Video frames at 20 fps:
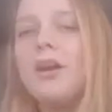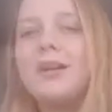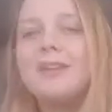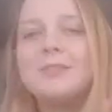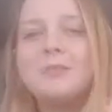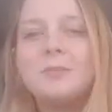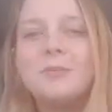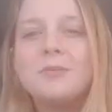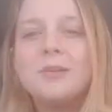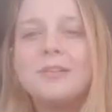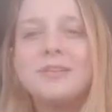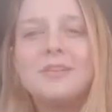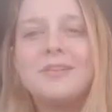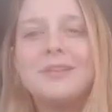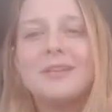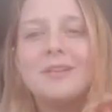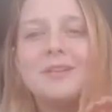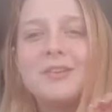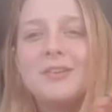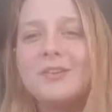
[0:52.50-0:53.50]
so what I'm gonna
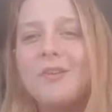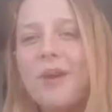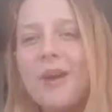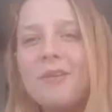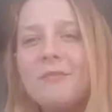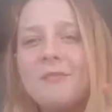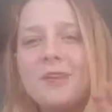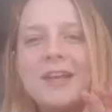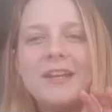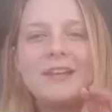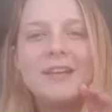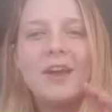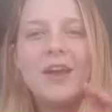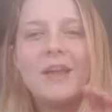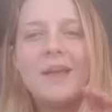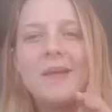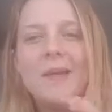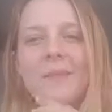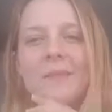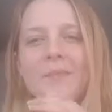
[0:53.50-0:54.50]
do is I'm gonna try and read
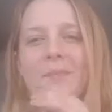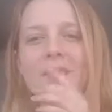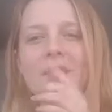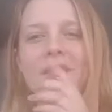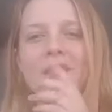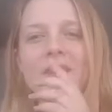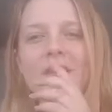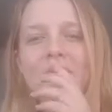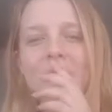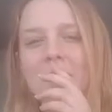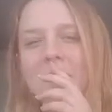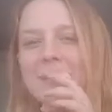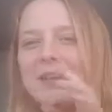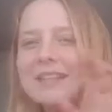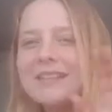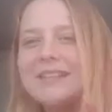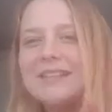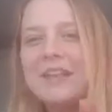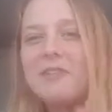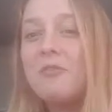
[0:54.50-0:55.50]
like maybe
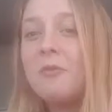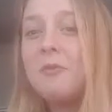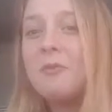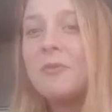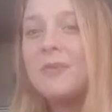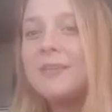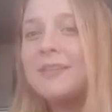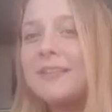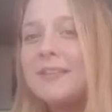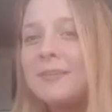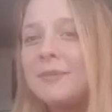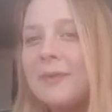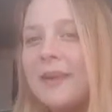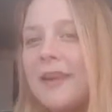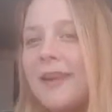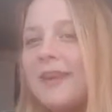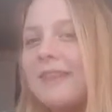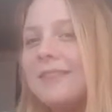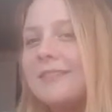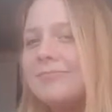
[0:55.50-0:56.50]
like 7 books this
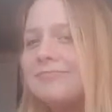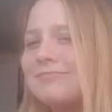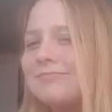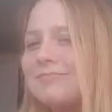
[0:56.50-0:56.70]
week.